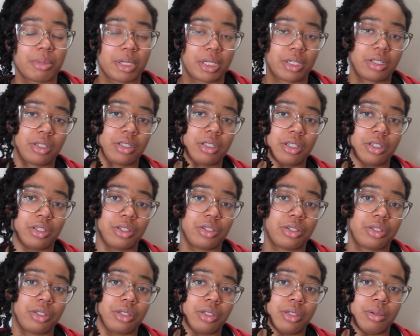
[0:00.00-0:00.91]
mixed
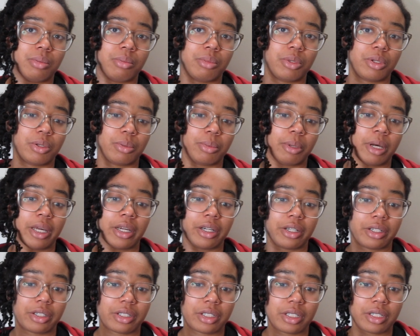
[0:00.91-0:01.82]
into some new
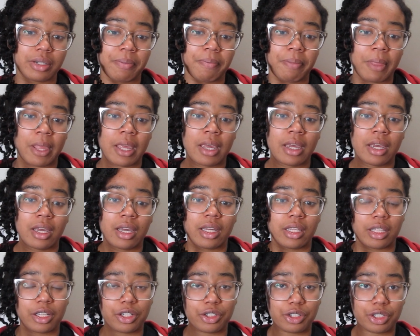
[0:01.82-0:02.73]
players.
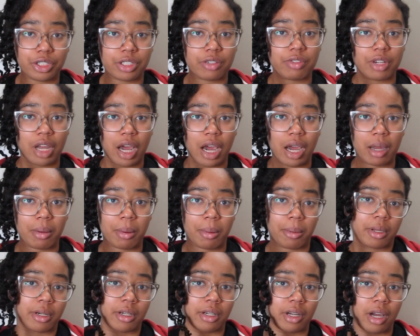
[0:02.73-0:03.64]
In the interest of time,
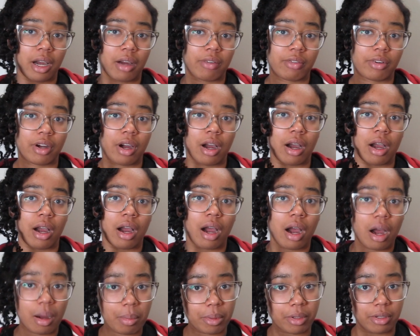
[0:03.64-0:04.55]
I'm going to cover a
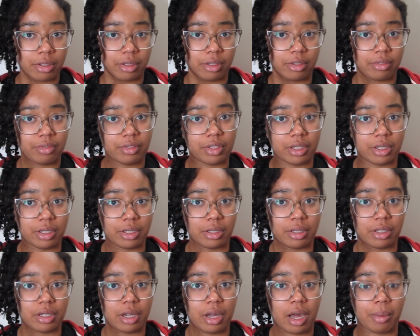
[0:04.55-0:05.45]
couple of
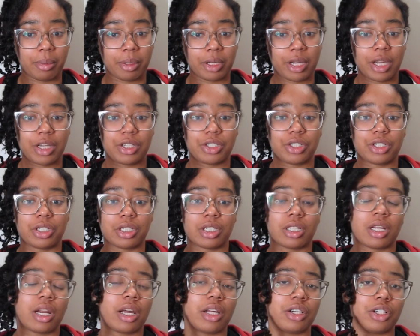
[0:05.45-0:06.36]
the applications
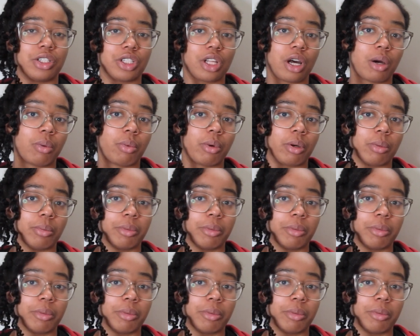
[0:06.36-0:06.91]
that I just thought were